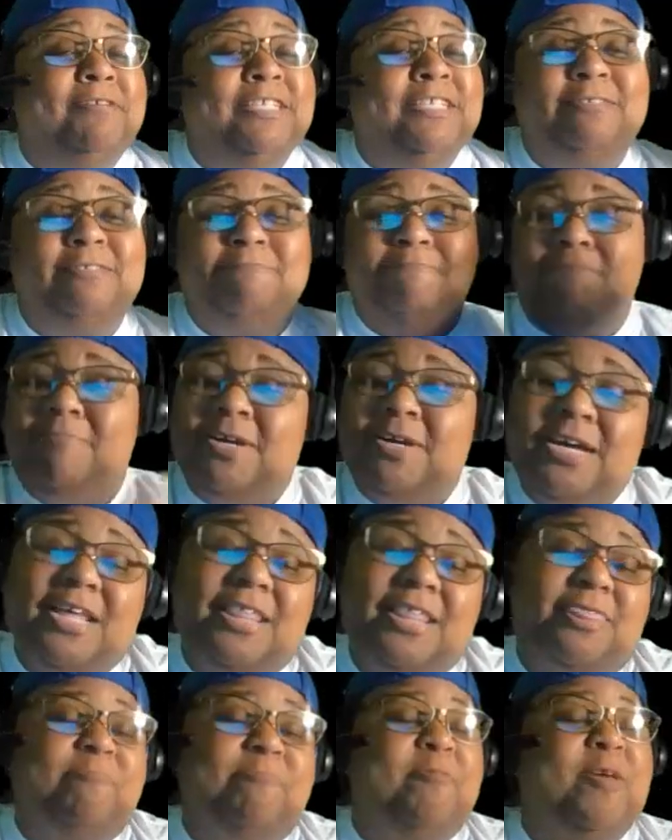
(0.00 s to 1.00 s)
Christmas
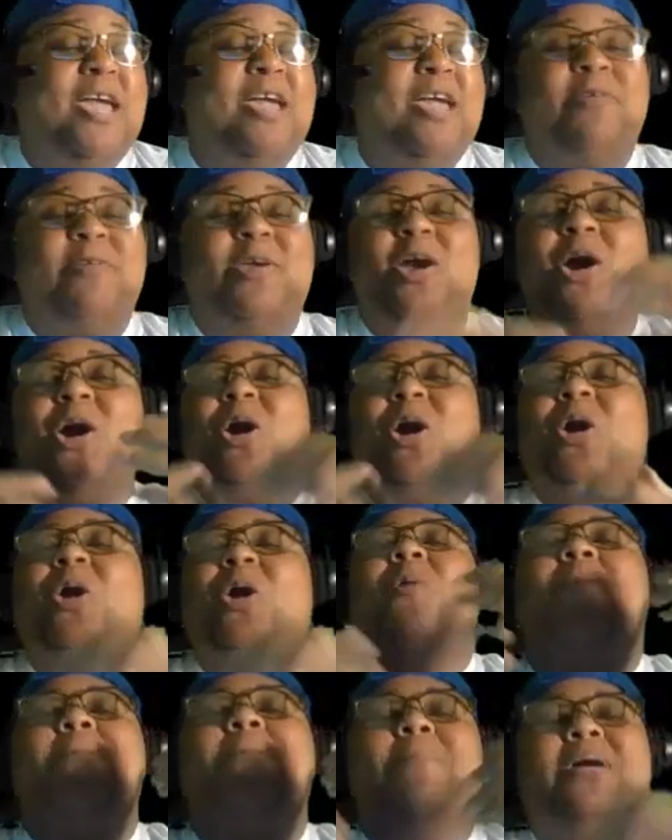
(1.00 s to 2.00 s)
month, baby,
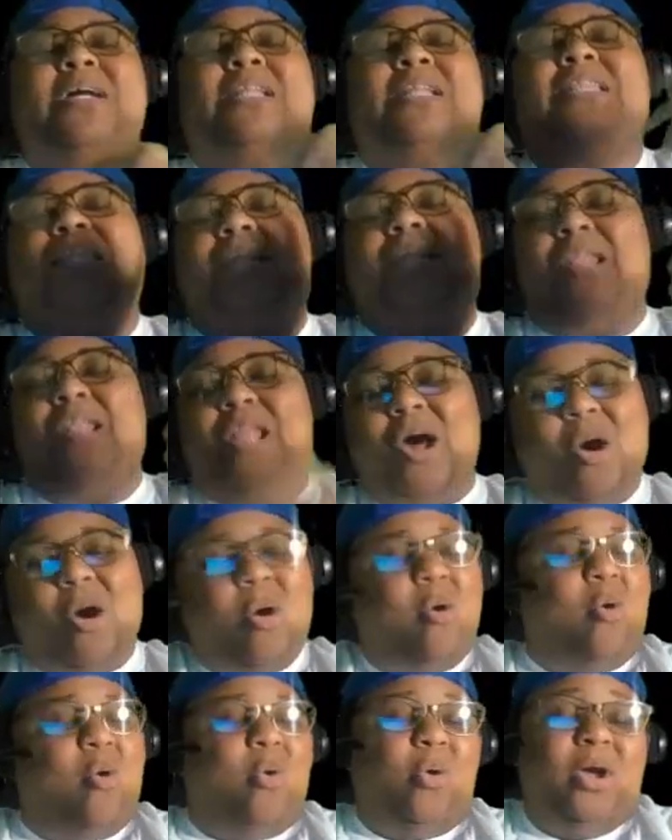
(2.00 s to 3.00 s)
all month
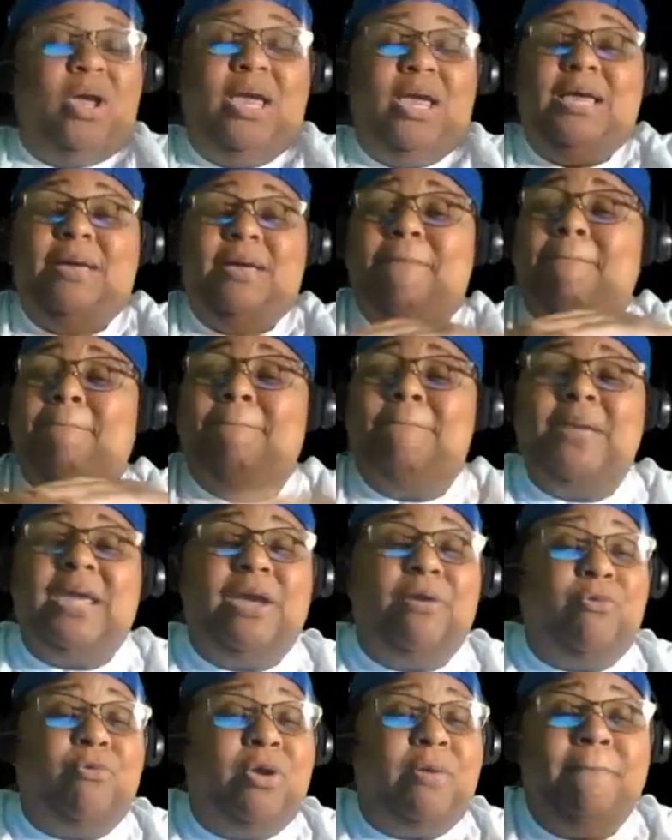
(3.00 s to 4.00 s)
long.
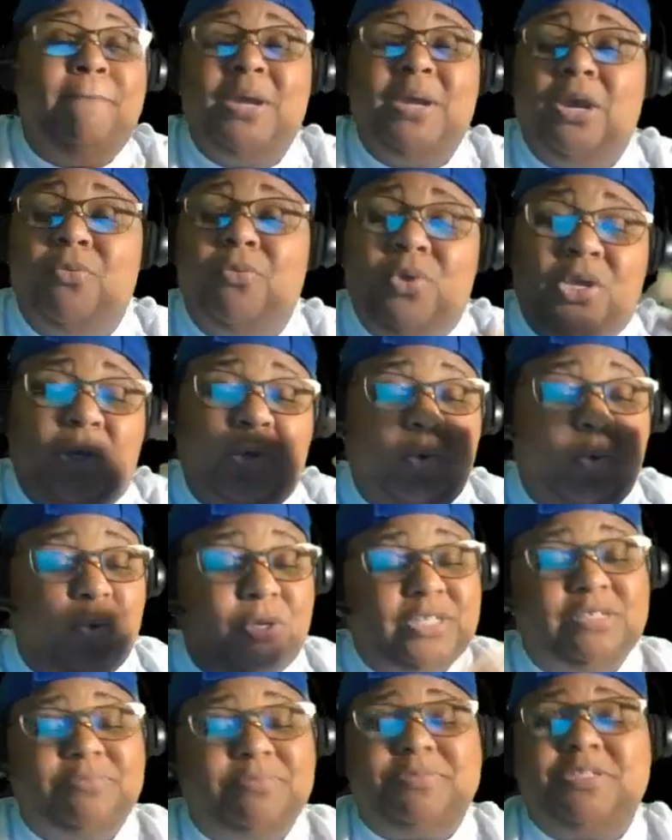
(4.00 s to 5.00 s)
Merry, Merry
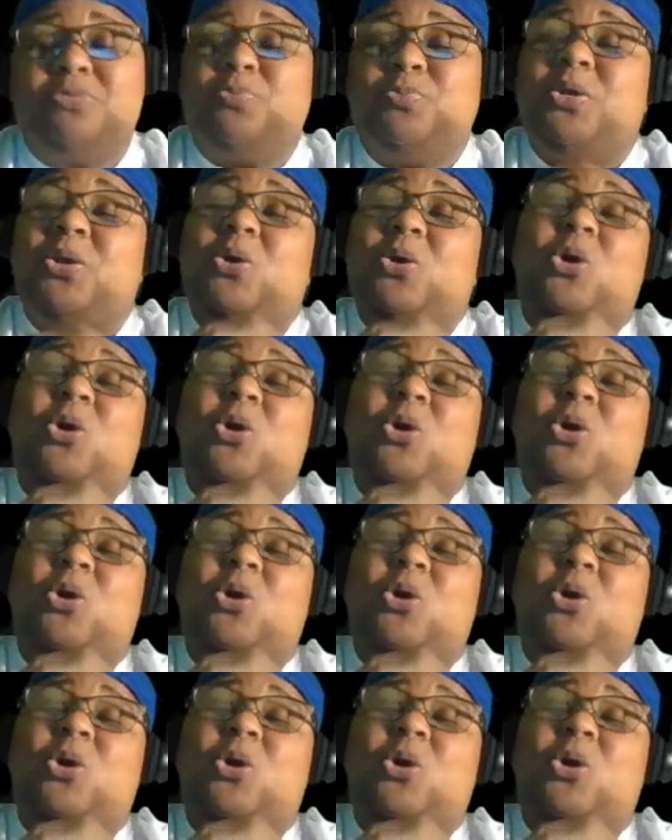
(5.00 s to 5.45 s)
Christmas. We